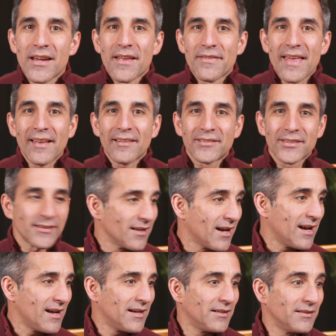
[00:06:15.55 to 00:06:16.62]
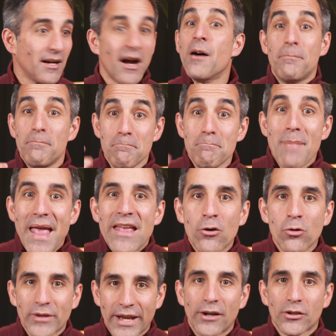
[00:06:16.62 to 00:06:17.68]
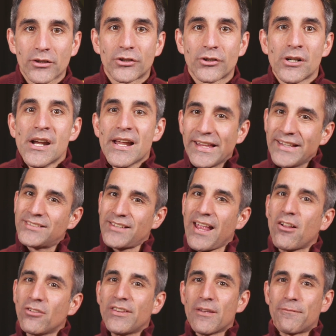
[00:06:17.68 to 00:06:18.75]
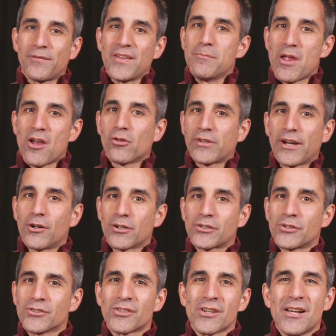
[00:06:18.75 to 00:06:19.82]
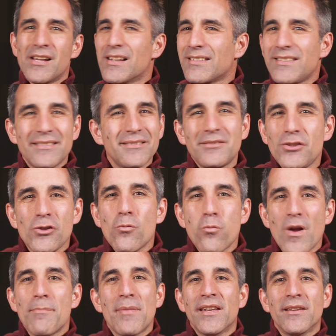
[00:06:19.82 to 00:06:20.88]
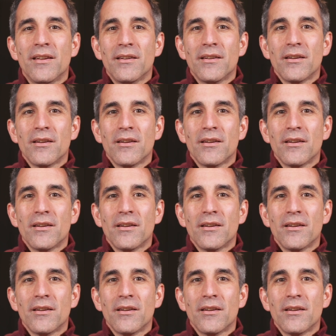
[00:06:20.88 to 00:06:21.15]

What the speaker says: that a male character is telling the female characters, you women